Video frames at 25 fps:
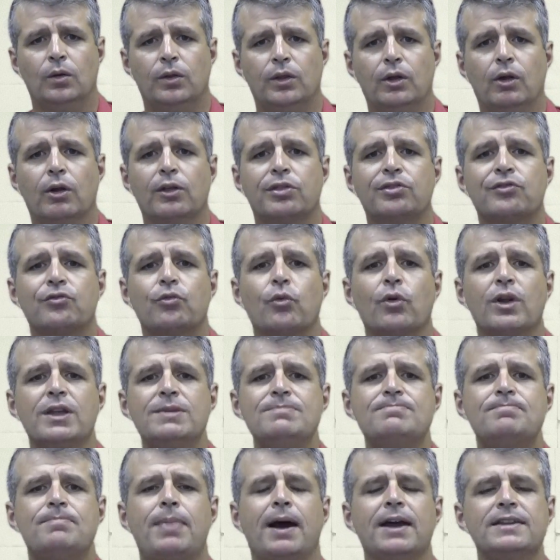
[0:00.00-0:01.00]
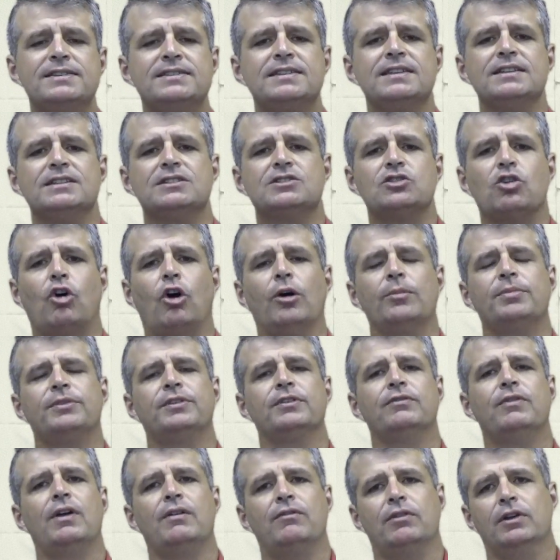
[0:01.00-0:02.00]
There are three basic types
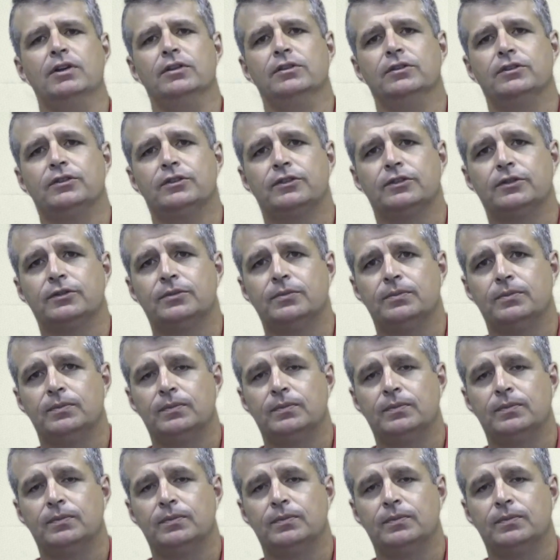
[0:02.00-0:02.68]
of evidence.